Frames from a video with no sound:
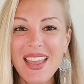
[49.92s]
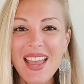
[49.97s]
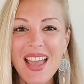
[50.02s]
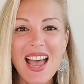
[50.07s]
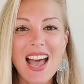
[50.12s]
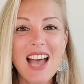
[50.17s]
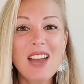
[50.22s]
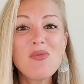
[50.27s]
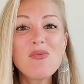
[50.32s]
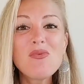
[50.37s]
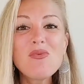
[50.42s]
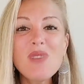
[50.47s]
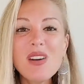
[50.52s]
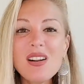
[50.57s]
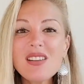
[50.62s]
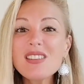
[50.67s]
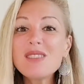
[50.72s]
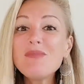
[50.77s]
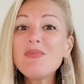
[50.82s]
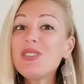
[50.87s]
And
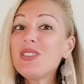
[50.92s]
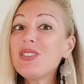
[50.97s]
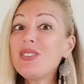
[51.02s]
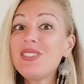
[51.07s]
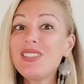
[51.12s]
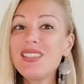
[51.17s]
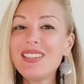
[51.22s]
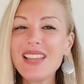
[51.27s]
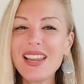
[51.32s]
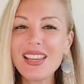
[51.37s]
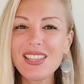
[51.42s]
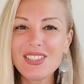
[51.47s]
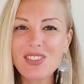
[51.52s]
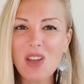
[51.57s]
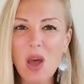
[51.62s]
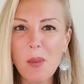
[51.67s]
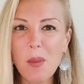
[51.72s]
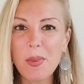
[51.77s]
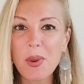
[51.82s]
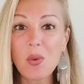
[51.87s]
welcome to today's
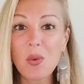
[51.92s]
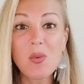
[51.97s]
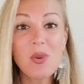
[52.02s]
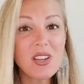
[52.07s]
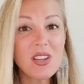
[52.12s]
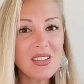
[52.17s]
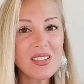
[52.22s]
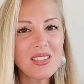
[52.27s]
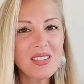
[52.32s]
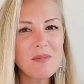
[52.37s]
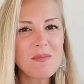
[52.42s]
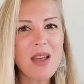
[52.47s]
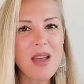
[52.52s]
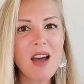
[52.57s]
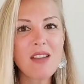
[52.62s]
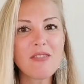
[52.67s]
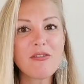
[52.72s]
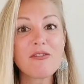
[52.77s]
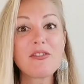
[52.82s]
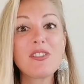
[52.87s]
topic, which is
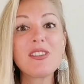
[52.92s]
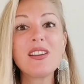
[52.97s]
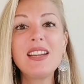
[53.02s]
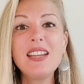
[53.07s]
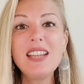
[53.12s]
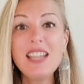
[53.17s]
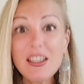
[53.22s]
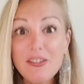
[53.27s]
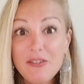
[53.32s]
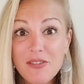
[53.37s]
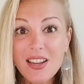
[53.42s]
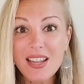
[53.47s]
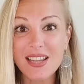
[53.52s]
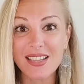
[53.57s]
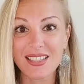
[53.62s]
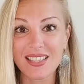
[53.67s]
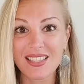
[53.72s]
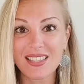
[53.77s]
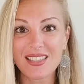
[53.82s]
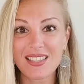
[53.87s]
about
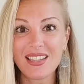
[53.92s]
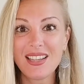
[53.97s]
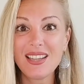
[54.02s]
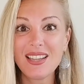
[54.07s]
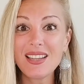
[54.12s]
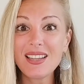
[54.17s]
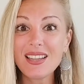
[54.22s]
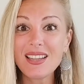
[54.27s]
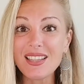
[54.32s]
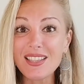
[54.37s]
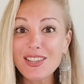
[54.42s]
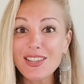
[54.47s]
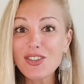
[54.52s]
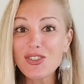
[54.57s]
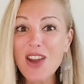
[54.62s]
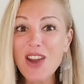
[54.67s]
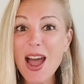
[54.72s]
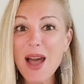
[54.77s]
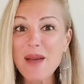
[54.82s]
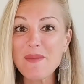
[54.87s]
forgiveness is a
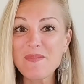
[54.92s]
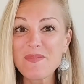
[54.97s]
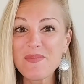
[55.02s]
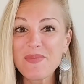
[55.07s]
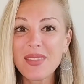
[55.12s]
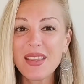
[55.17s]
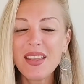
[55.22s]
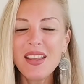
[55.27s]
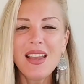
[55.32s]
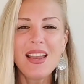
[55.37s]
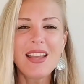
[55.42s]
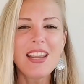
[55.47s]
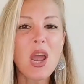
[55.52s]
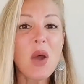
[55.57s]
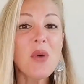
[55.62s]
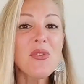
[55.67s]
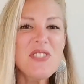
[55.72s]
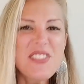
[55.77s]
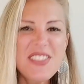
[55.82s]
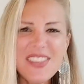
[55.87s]
trap.
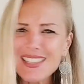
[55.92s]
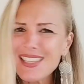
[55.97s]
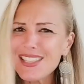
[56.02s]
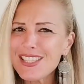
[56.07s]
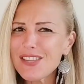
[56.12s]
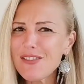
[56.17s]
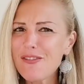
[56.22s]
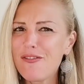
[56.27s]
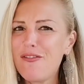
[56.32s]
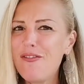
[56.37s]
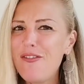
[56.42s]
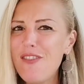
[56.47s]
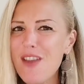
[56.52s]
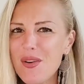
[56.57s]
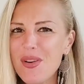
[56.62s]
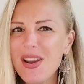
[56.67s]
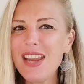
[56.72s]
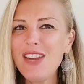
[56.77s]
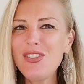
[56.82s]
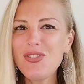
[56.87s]
Now, this is a
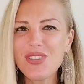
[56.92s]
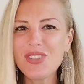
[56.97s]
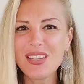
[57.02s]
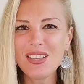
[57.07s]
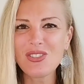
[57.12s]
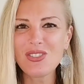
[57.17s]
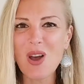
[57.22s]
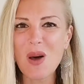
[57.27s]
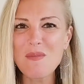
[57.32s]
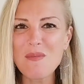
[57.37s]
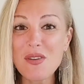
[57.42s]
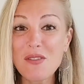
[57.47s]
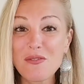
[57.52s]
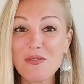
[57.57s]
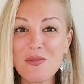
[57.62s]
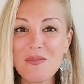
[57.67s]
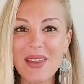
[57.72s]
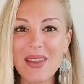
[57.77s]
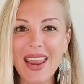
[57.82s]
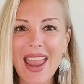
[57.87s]
very interesting topic
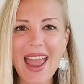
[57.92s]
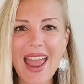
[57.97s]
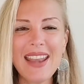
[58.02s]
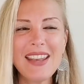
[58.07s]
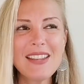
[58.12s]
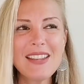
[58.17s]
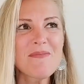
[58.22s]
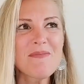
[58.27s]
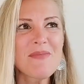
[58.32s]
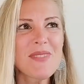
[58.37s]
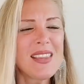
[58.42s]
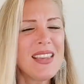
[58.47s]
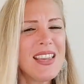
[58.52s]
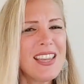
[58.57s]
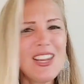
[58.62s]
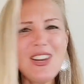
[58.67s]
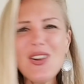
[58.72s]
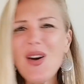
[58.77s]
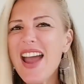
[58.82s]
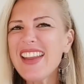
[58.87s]
for me, and
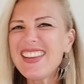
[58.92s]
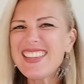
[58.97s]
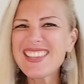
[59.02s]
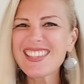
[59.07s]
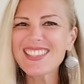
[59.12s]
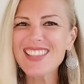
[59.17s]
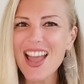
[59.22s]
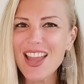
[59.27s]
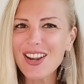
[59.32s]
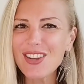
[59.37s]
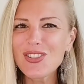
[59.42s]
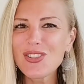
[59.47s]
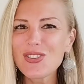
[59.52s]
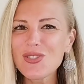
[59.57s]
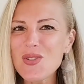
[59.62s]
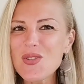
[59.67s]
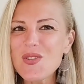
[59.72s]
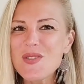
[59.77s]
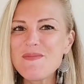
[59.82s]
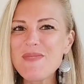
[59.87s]
you know, I decided to
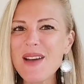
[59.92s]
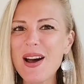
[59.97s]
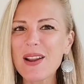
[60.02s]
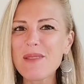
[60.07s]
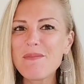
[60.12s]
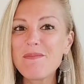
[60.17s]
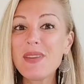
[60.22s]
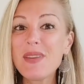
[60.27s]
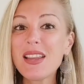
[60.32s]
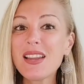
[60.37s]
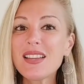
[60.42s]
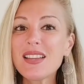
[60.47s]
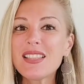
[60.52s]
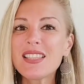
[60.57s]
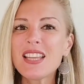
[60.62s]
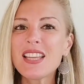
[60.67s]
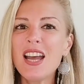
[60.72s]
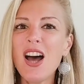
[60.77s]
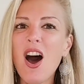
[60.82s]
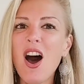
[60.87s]
talk about it
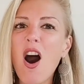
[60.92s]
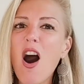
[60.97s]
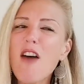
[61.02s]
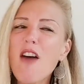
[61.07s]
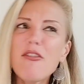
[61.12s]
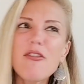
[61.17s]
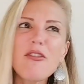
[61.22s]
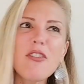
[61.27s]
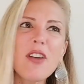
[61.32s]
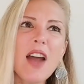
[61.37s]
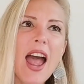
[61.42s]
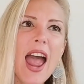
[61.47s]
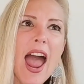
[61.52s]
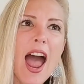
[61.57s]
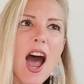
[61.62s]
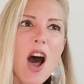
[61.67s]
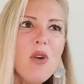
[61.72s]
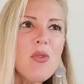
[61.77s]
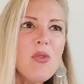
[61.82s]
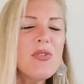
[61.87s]
because of
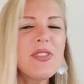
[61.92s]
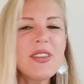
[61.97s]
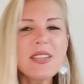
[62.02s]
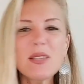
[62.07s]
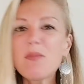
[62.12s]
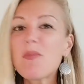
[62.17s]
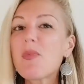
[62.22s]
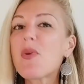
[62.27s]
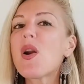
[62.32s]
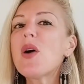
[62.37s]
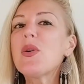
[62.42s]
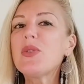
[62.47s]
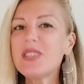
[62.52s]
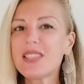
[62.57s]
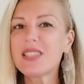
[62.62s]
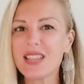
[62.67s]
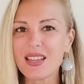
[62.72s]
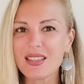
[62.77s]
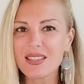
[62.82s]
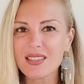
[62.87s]
how this
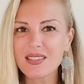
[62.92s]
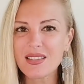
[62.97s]
process